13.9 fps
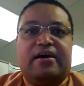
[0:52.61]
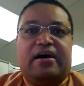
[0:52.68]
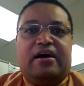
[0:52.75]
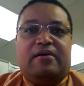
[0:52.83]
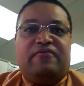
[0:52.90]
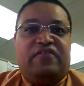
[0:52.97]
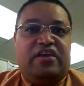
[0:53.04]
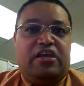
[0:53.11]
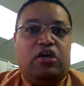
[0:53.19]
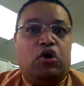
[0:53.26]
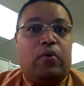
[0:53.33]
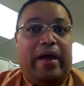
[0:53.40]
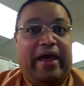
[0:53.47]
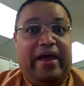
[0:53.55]
uh,
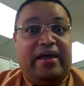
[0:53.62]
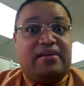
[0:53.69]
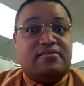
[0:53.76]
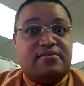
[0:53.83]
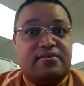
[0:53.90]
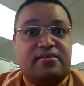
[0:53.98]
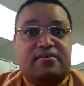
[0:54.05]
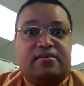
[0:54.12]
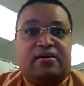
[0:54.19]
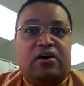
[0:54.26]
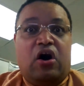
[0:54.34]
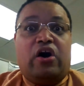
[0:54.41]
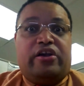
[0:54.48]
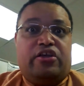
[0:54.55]
video and
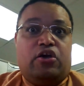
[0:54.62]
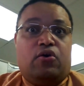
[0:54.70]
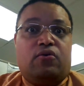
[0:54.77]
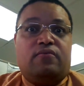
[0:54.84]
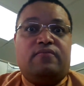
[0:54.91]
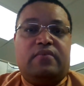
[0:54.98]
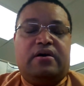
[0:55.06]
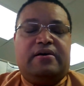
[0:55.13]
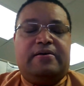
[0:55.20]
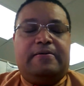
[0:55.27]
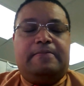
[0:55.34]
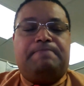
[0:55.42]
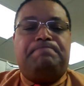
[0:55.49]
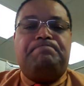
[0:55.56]
uh, audio
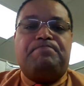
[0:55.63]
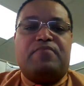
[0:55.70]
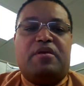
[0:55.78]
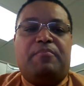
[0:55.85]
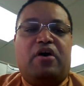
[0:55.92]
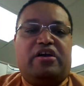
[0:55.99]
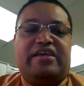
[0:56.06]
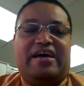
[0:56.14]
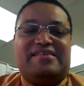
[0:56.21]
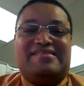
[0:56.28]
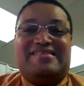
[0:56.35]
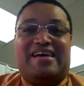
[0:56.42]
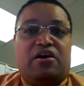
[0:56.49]
um, podcasts.